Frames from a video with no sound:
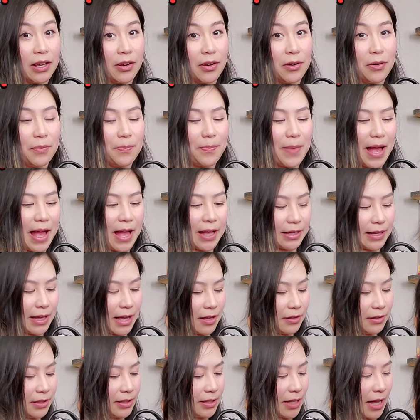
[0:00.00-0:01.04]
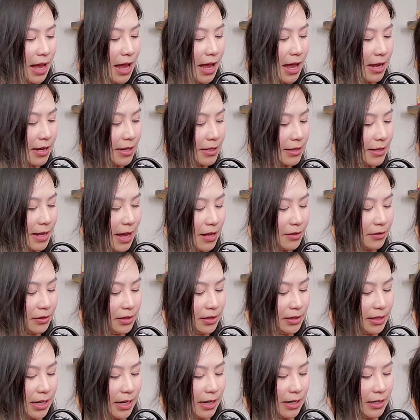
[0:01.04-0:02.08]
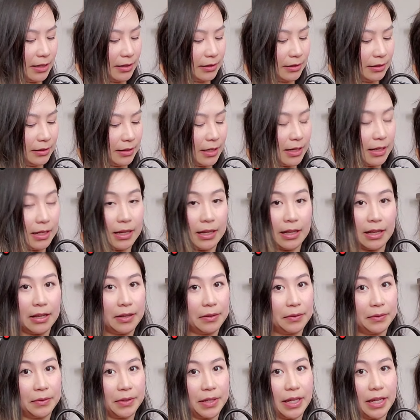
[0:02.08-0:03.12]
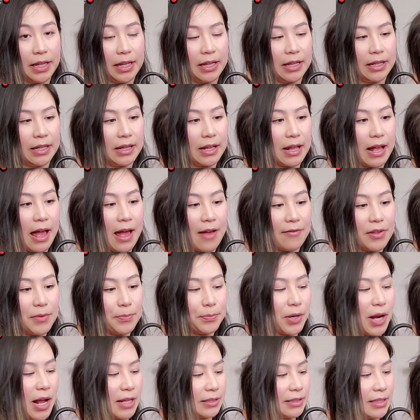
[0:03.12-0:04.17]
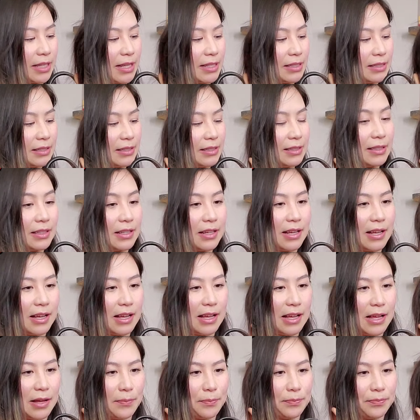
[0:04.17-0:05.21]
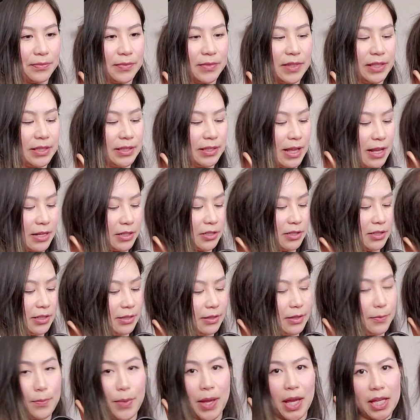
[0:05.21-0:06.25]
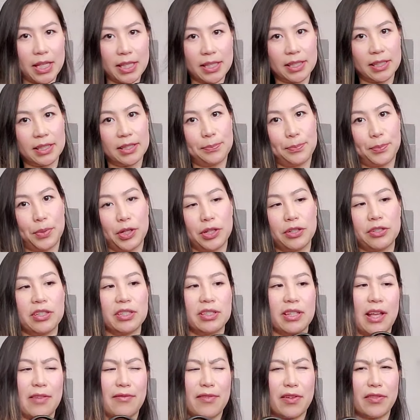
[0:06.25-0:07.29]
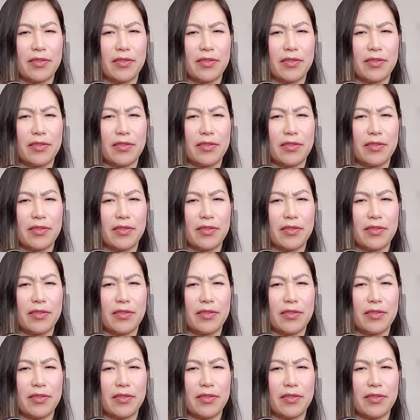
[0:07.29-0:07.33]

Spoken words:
go back outside and downstairs and we have it processed. This is actually the biggest purchase I've